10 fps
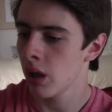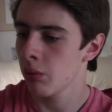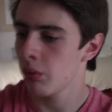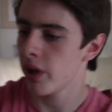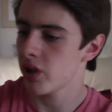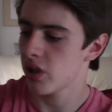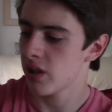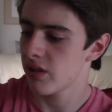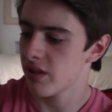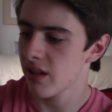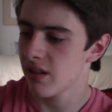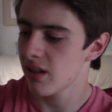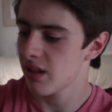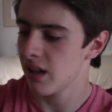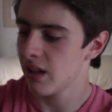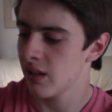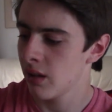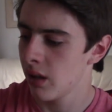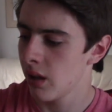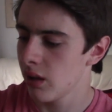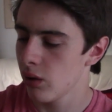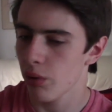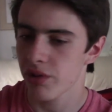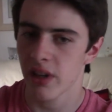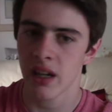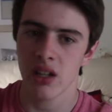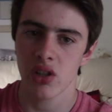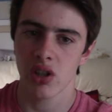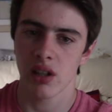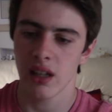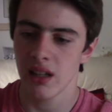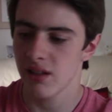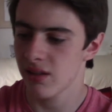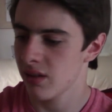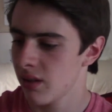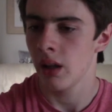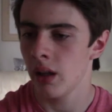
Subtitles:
which is centered in Los Angeles,